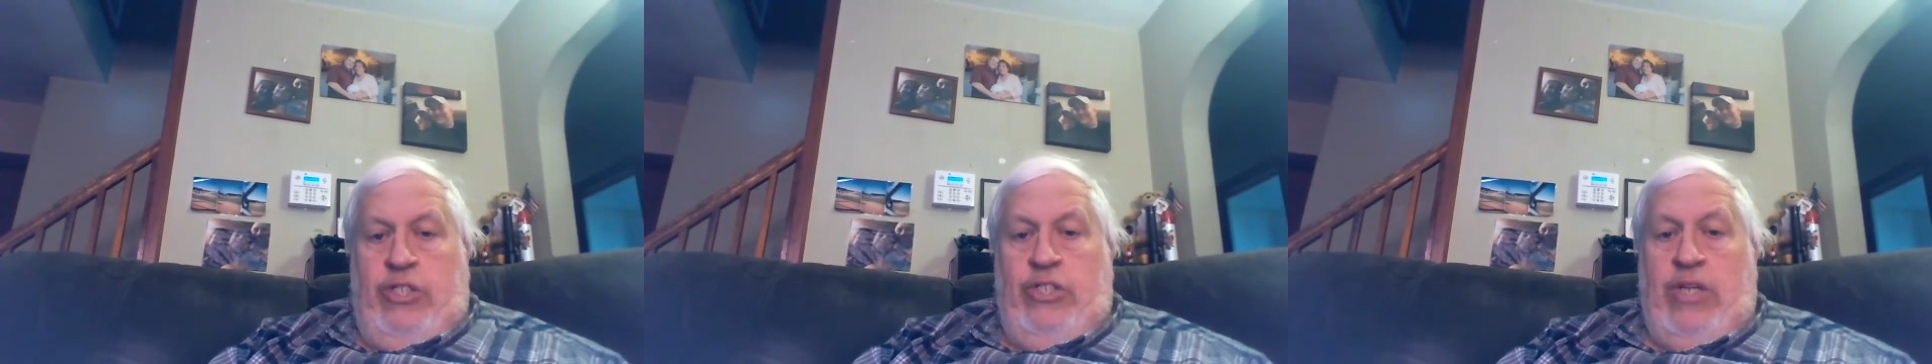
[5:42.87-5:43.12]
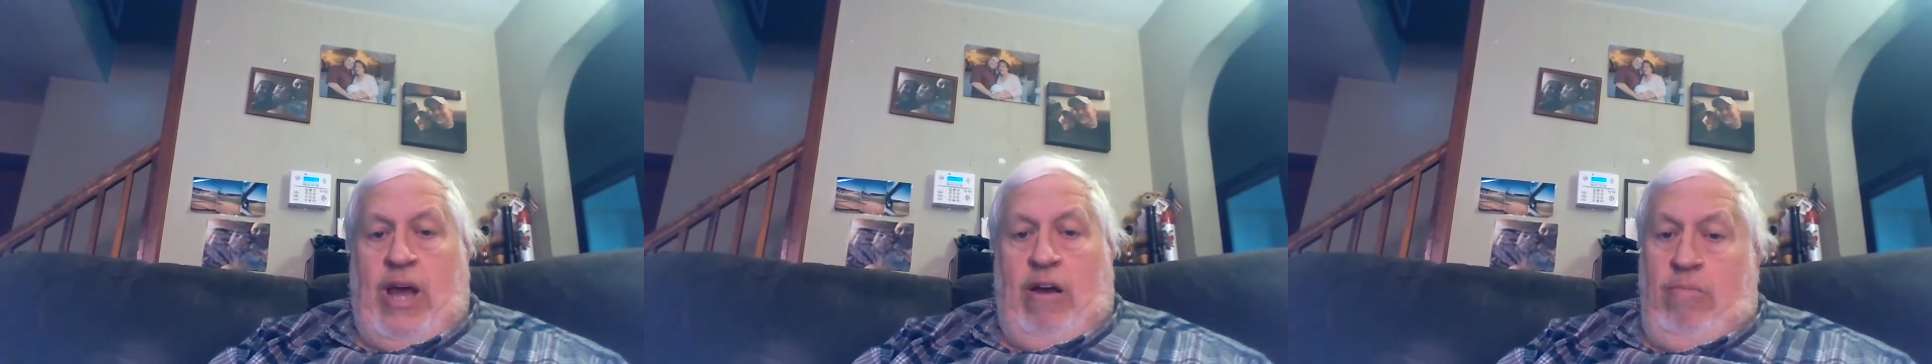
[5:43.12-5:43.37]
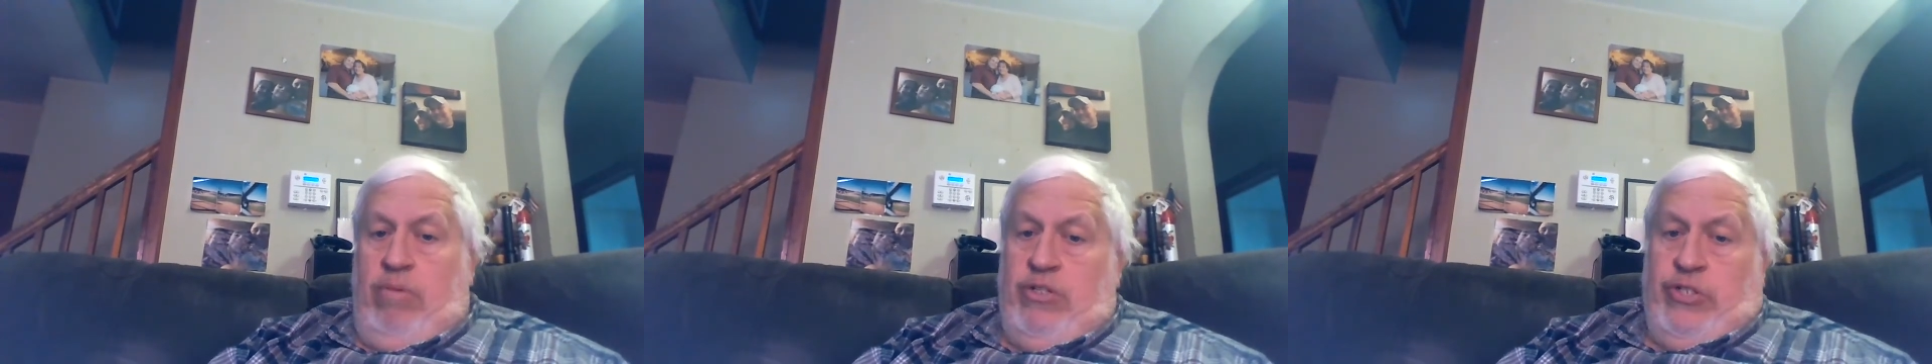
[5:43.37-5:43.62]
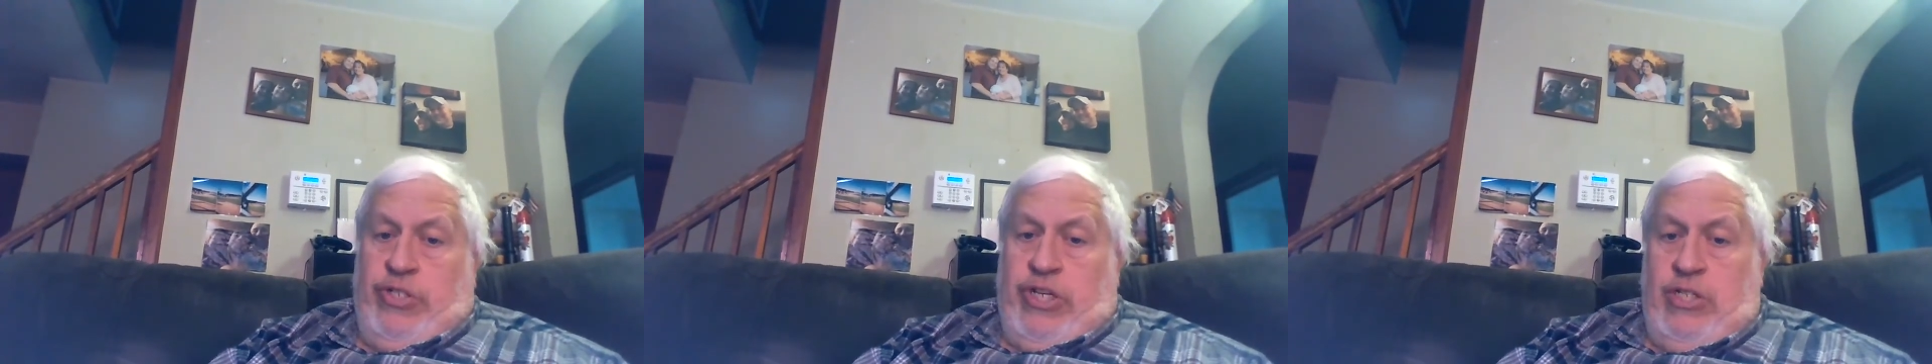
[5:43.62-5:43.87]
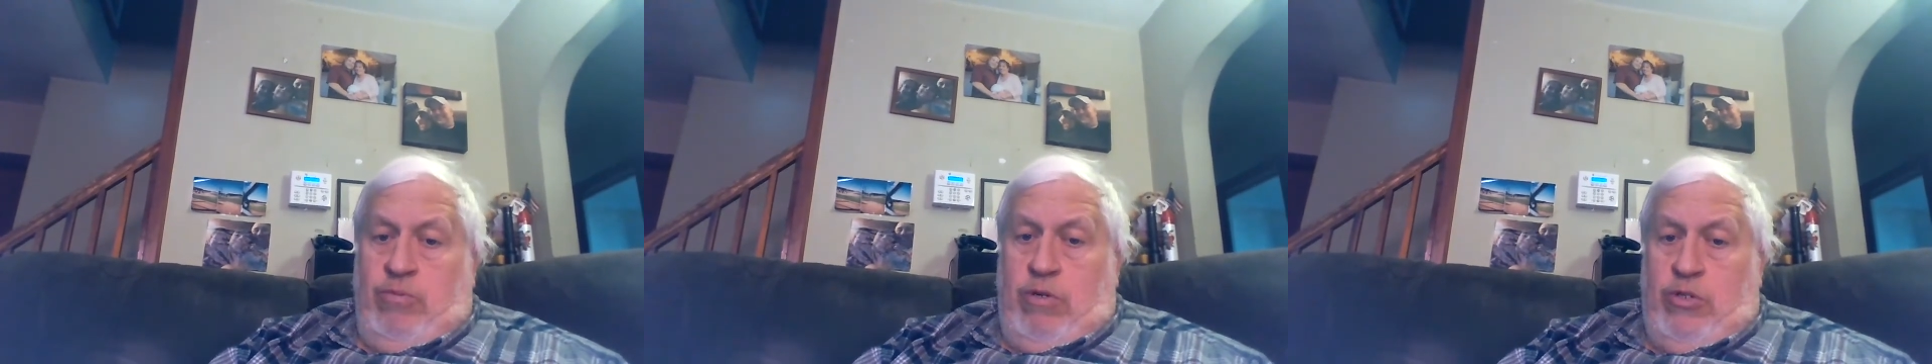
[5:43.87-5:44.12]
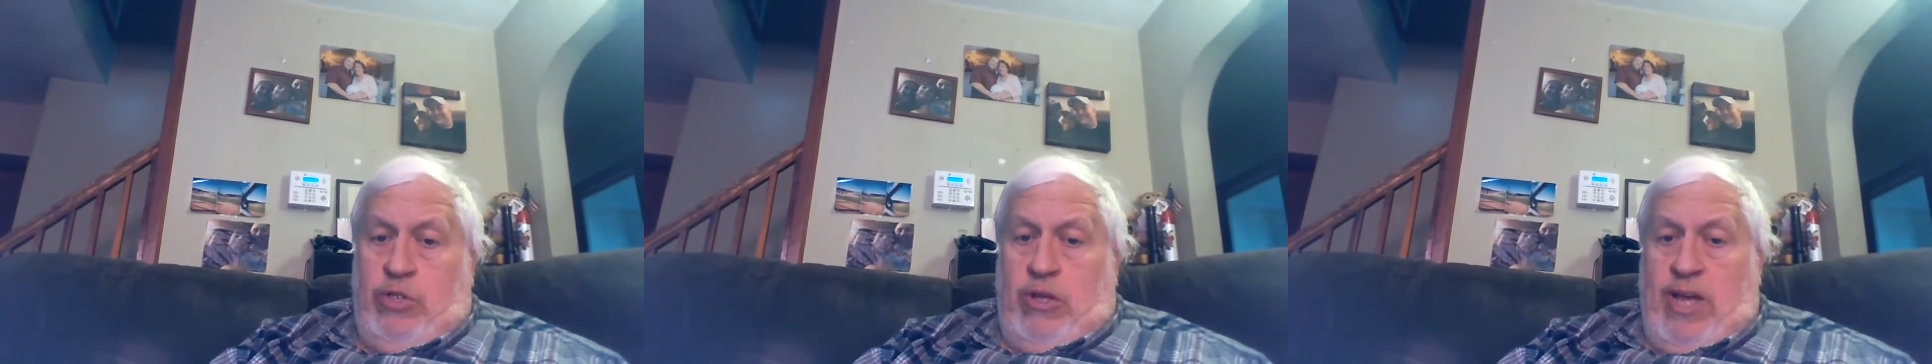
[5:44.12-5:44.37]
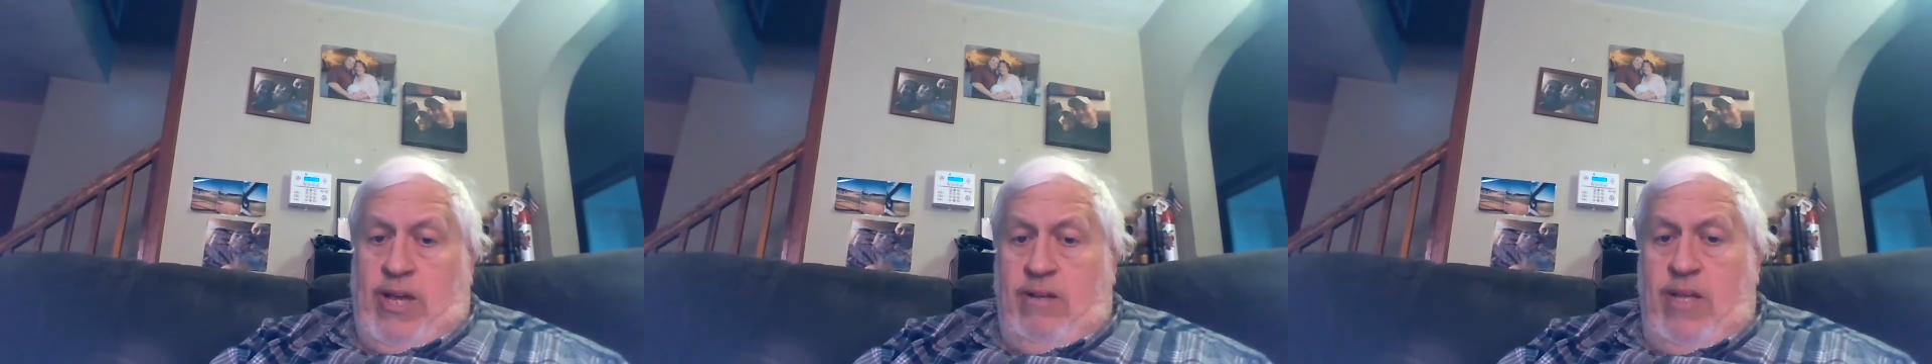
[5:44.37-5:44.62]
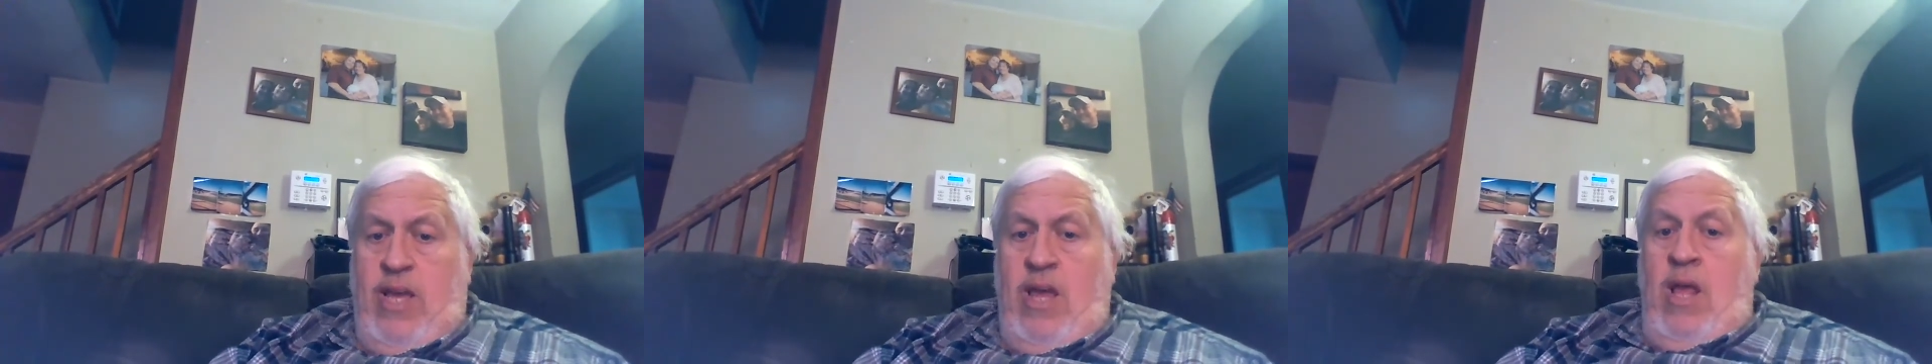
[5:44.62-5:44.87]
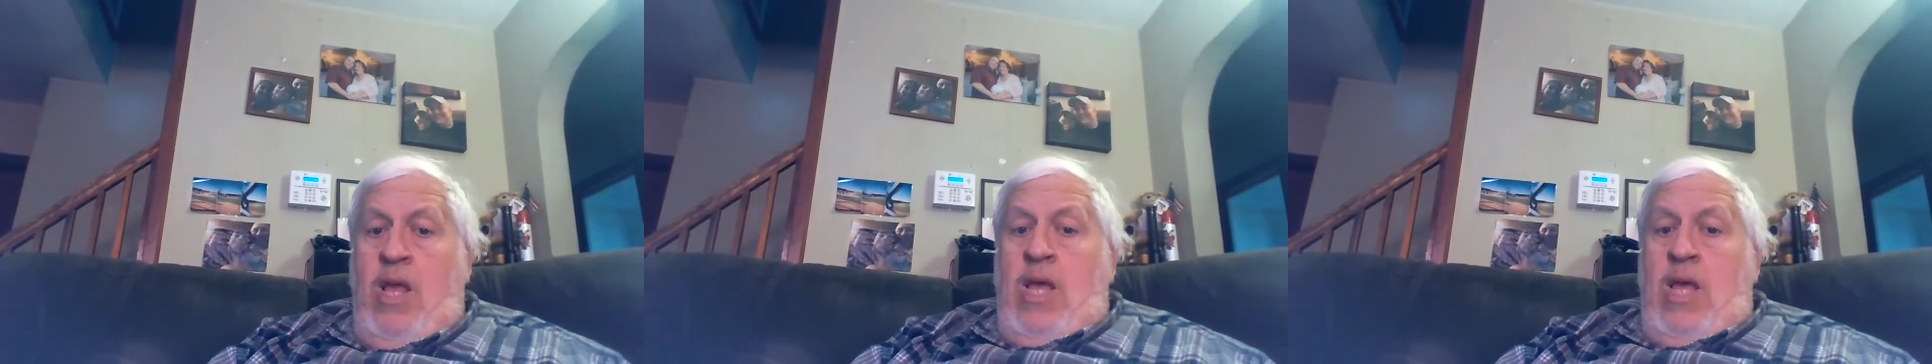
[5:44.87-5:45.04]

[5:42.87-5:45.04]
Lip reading: desirable as this, most likely,